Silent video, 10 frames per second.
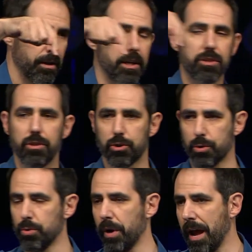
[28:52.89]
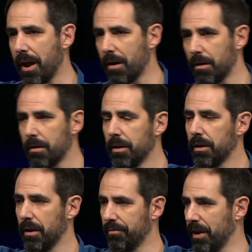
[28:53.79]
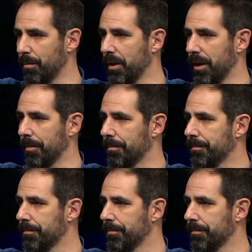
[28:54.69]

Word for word: is the true heir of Abraham.